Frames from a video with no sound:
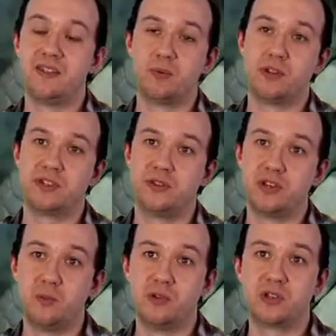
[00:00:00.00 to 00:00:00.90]
They've worked on
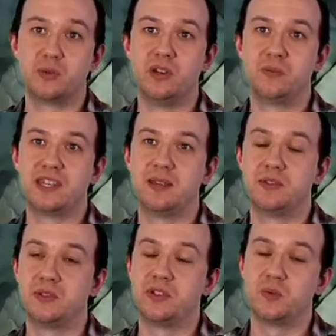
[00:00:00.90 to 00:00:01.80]
numerous Worms
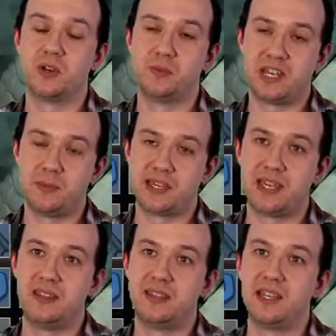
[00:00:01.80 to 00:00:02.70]
games such as Worms
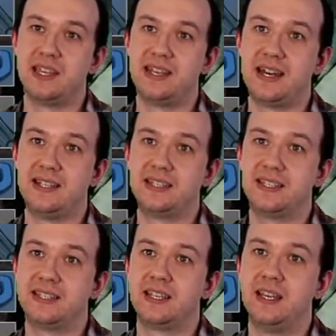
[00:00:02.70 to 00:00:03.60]
Armageddon in the late
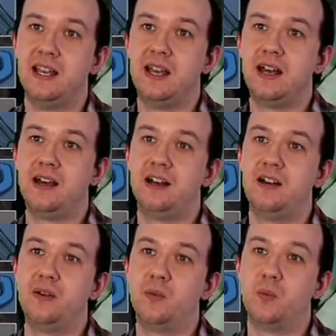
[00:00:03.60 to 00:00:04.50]
90s.
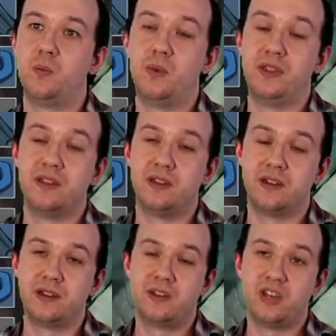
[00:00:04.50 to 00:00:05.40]
With
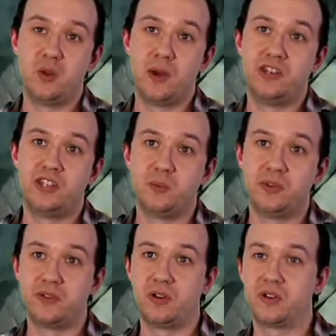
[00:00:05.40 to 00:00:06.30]
the new engine
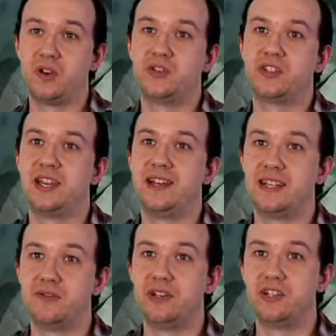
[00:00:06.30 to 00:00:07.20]
we've got gorgeous high
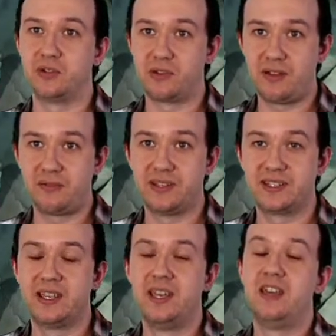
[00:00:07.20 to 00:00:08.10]
definition graphics.